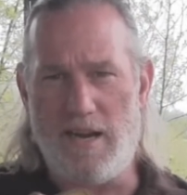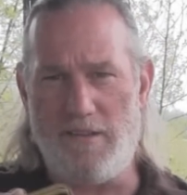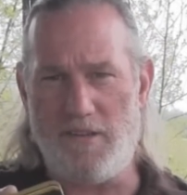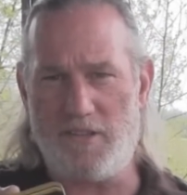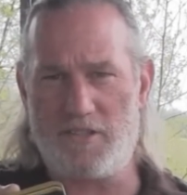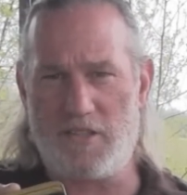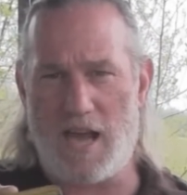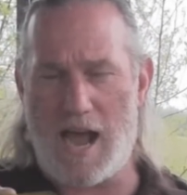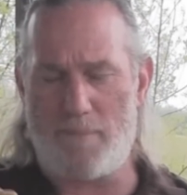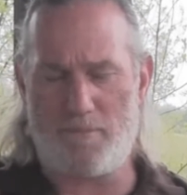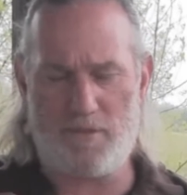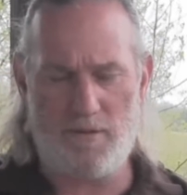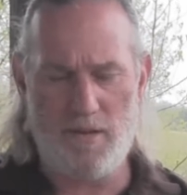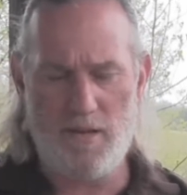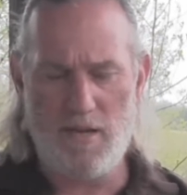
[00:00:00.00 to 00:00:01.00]
in this
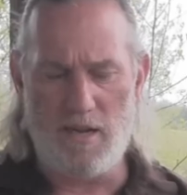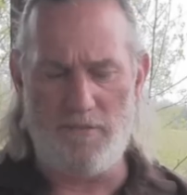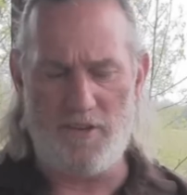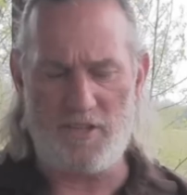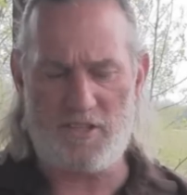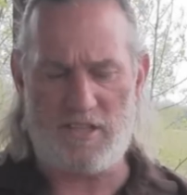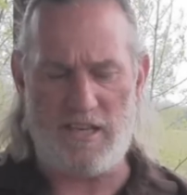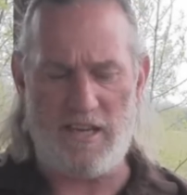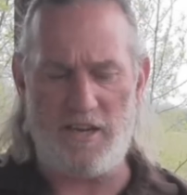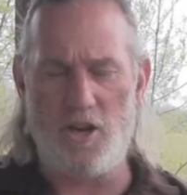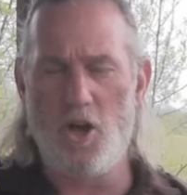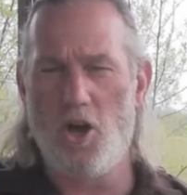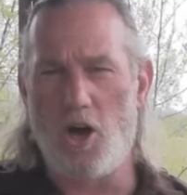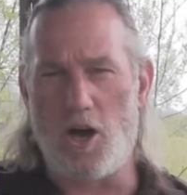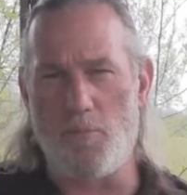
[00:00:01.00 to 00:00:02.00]
top of this
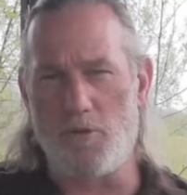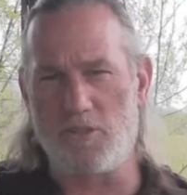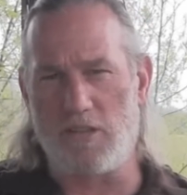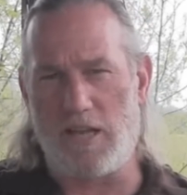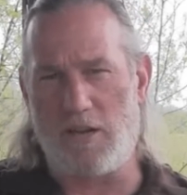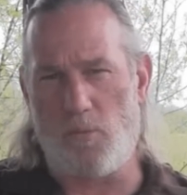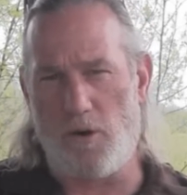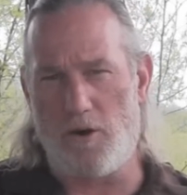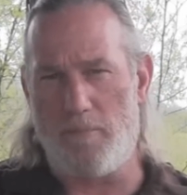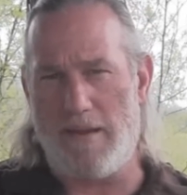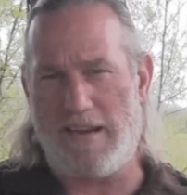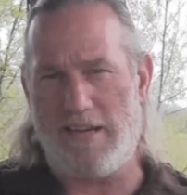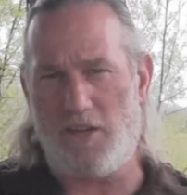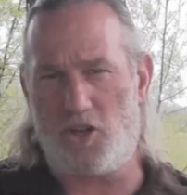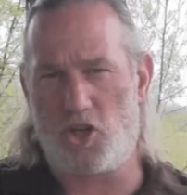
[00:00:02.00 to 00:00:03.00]
tin, almost like we were
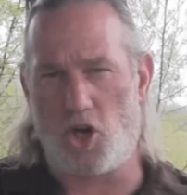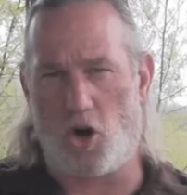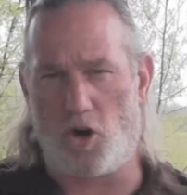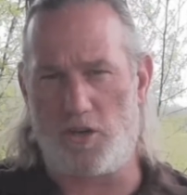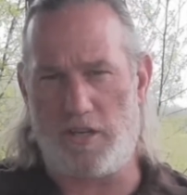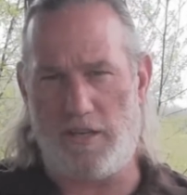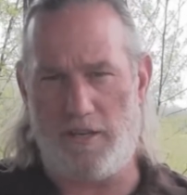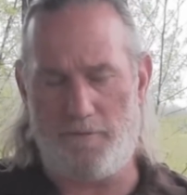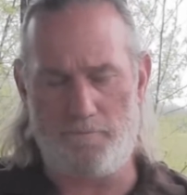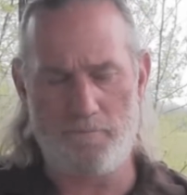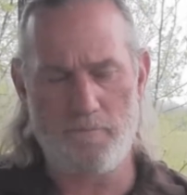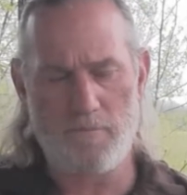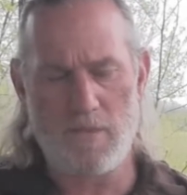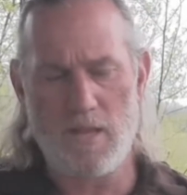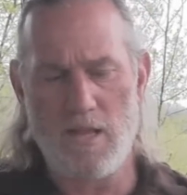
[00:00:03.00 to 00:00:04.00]
making a char tin.
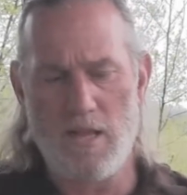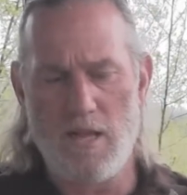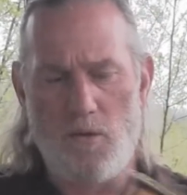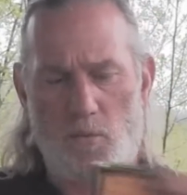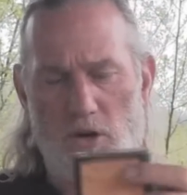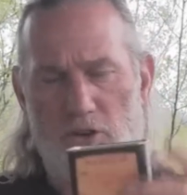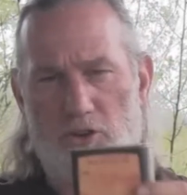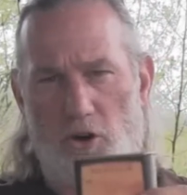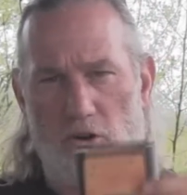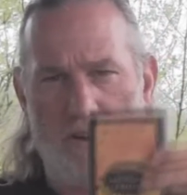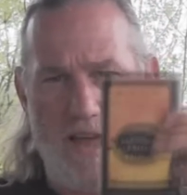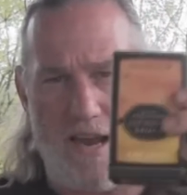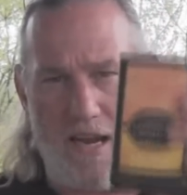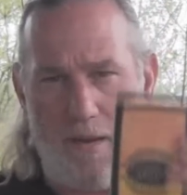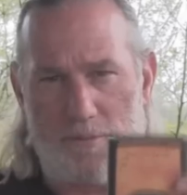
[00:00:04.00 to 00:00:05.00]
We're going to
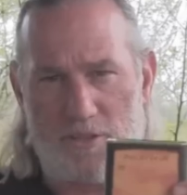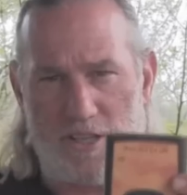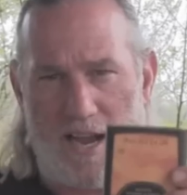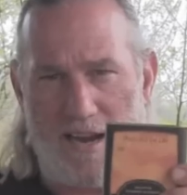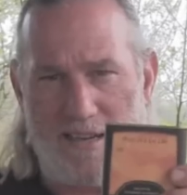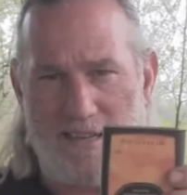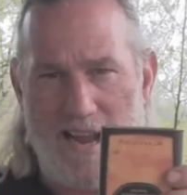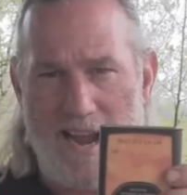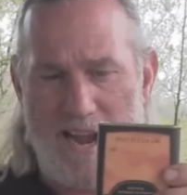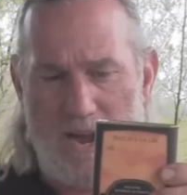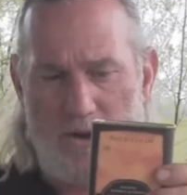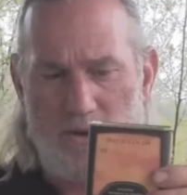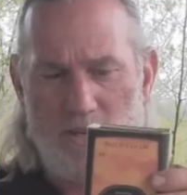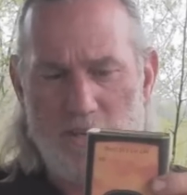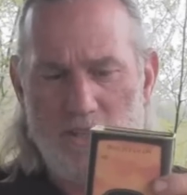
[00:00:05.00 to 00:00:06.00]
turn that upside
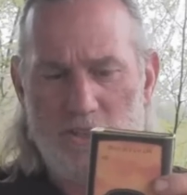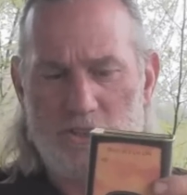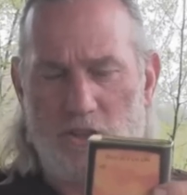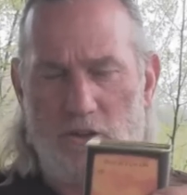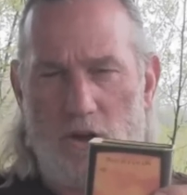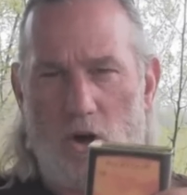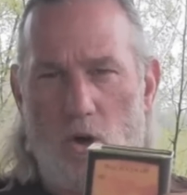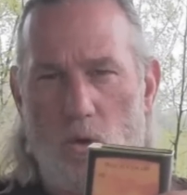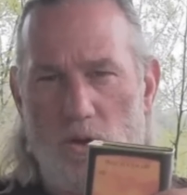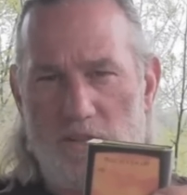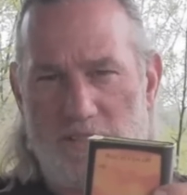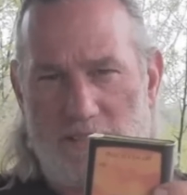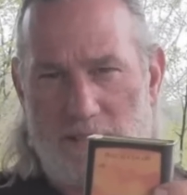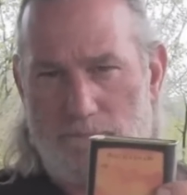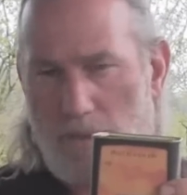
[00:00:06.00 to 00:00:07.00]
down so the hole
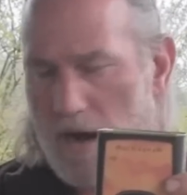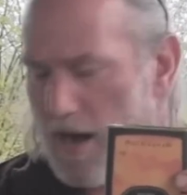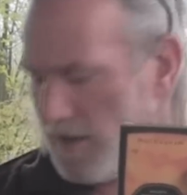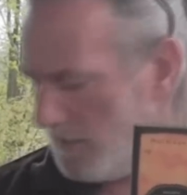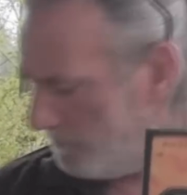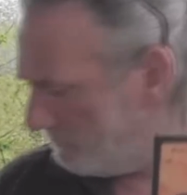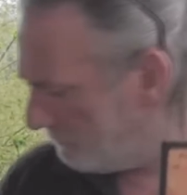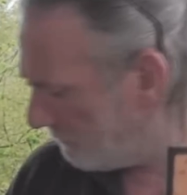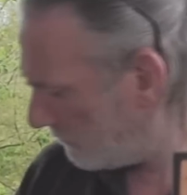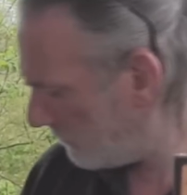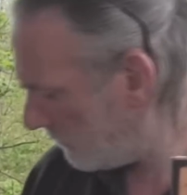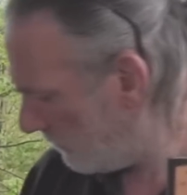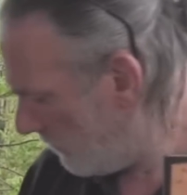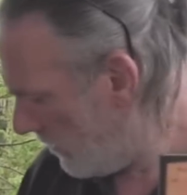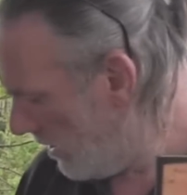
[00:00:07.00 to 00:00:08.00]
is at the bottom.
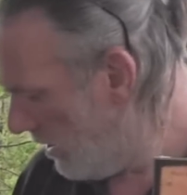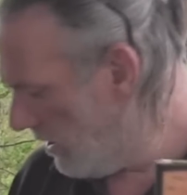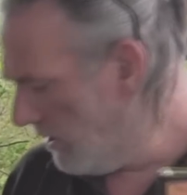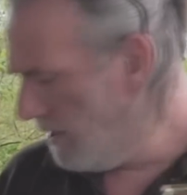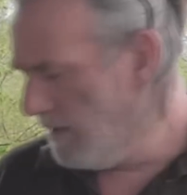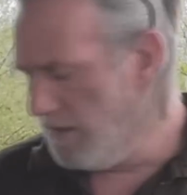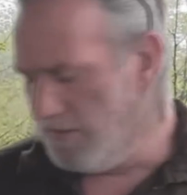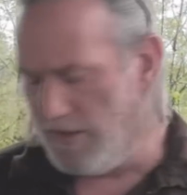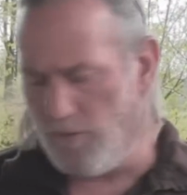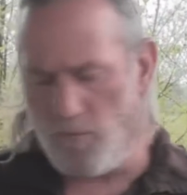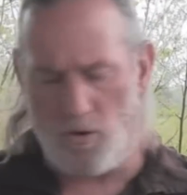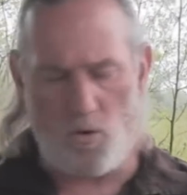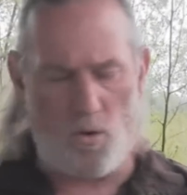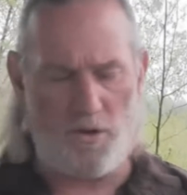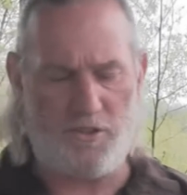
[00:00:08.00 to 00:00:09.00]
Then
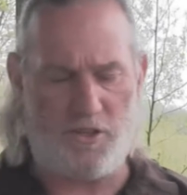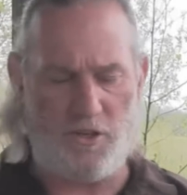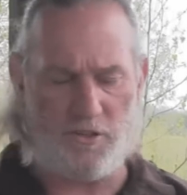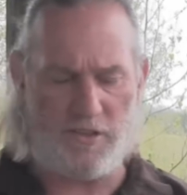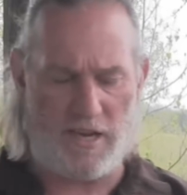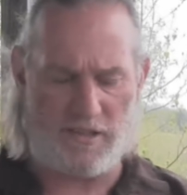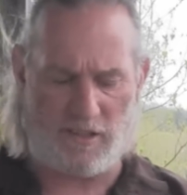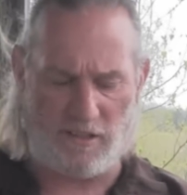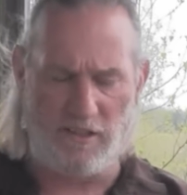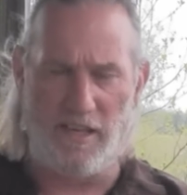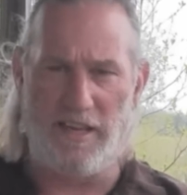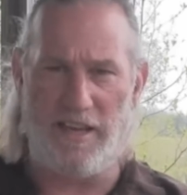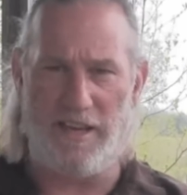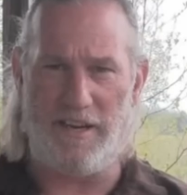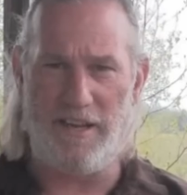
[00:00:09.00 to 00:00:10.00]
we're going to take the
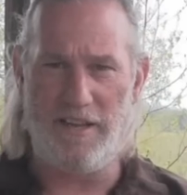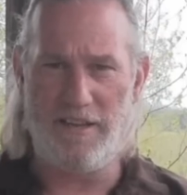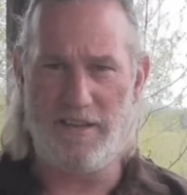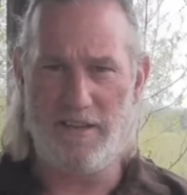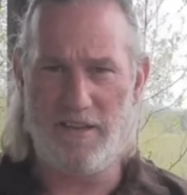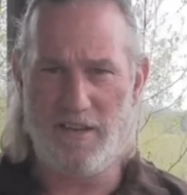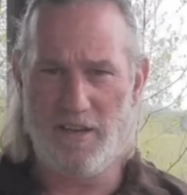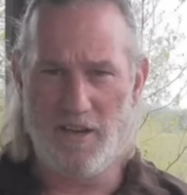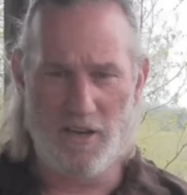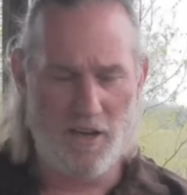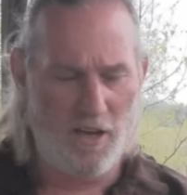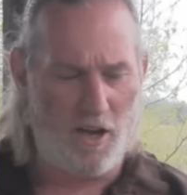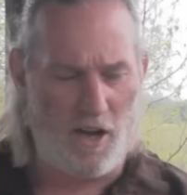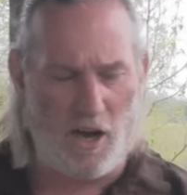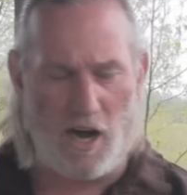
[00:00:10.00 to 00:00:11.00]

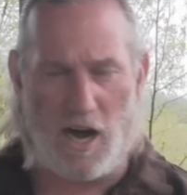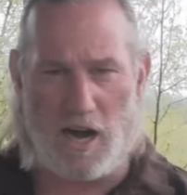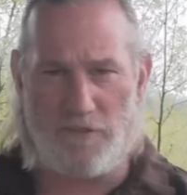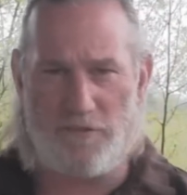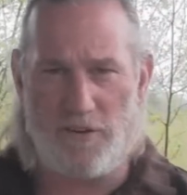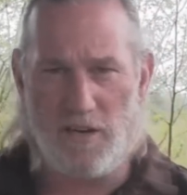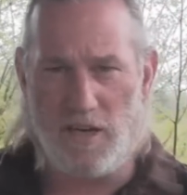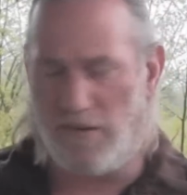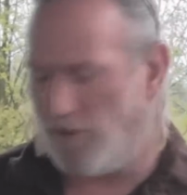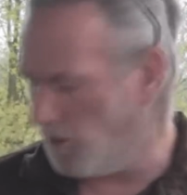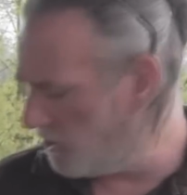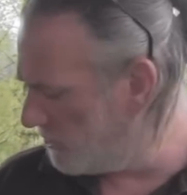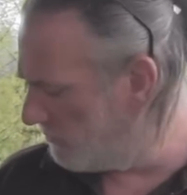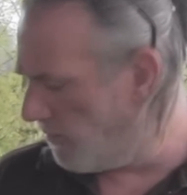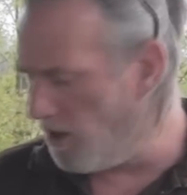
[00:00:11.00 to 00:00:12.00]
lid off of
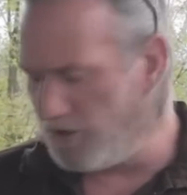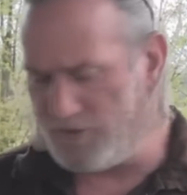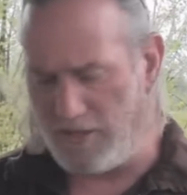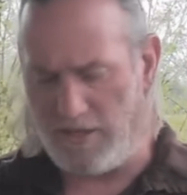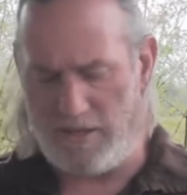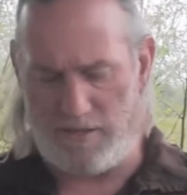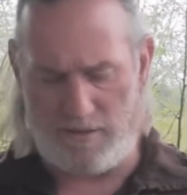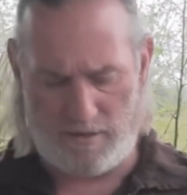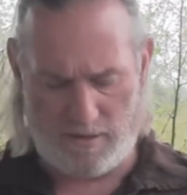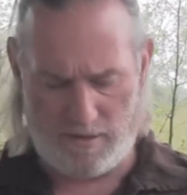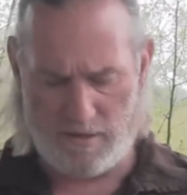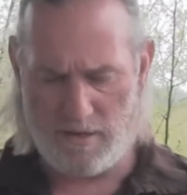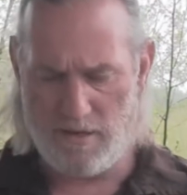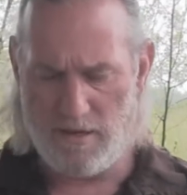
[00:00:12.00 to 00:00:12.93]
our small tin